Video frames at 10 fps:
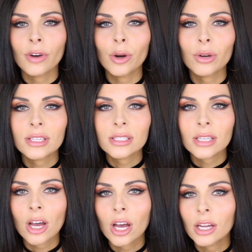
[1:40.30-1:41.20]

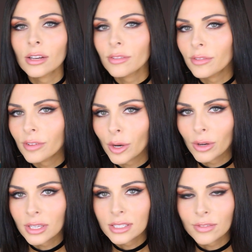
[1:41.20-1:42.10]
focus on,
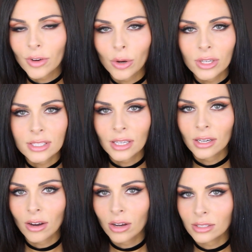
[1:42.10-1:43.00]
focus, focus,
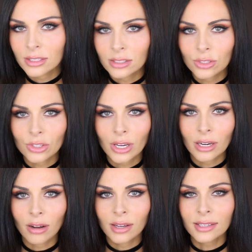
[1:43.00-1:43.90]
and
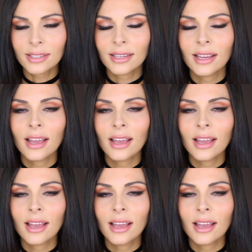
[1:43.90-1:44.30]
concentrate on.